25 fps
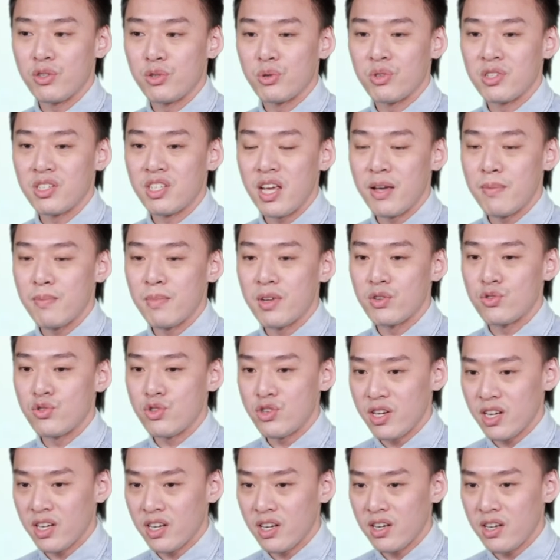to send the
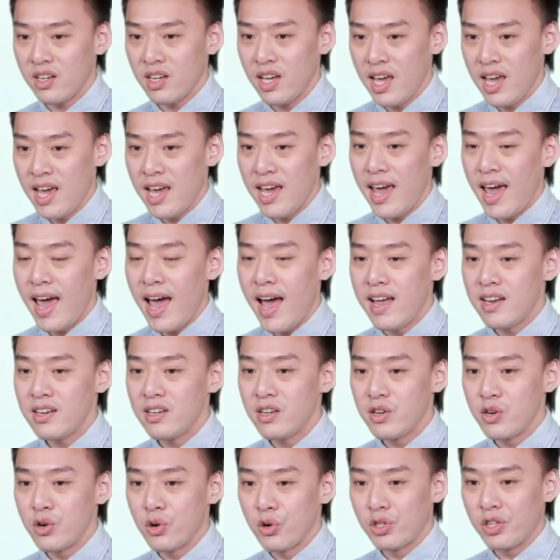trigger and
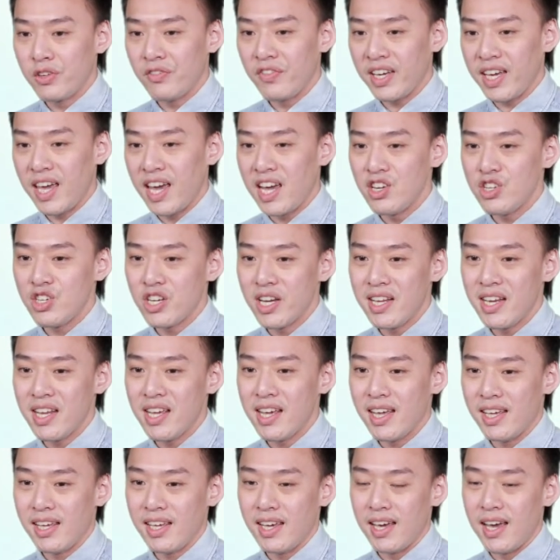notification,
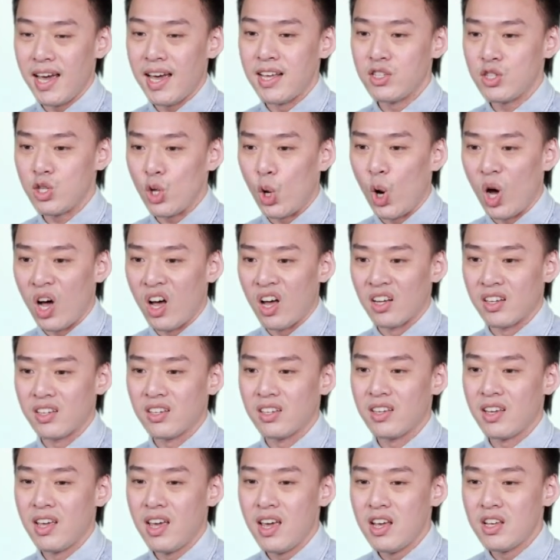and so on.
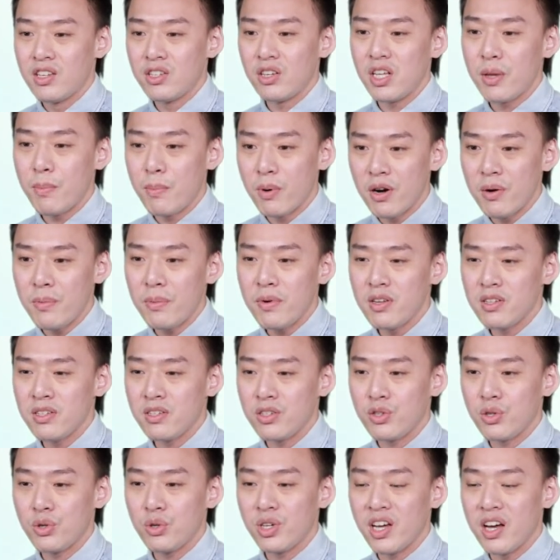So the purpose
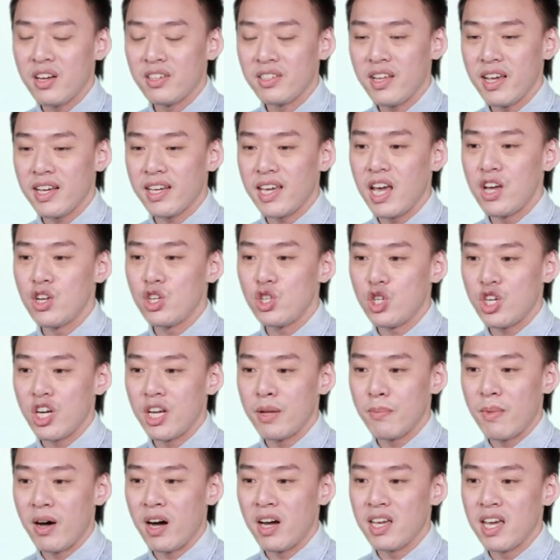to connect
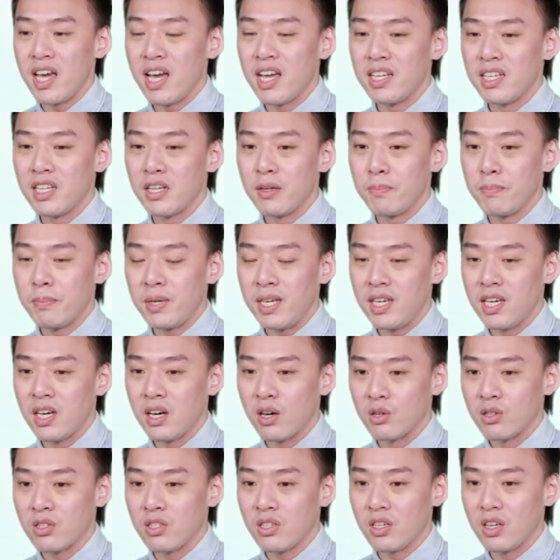HDMI and the
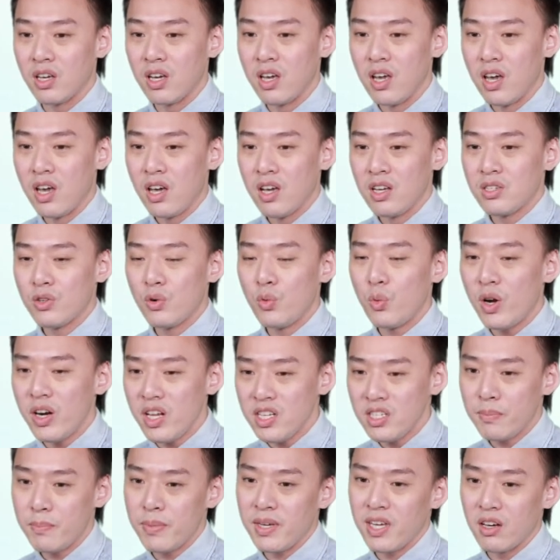PLC. So what
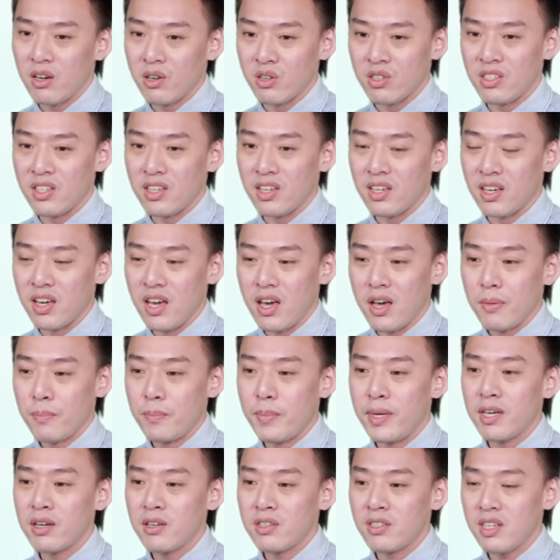is PLC?
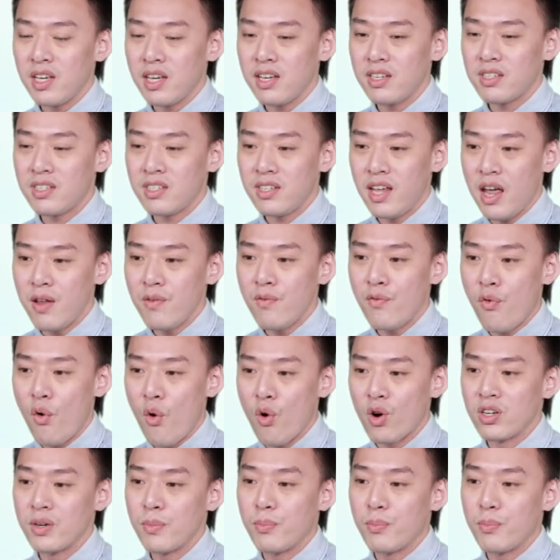PLC stands for the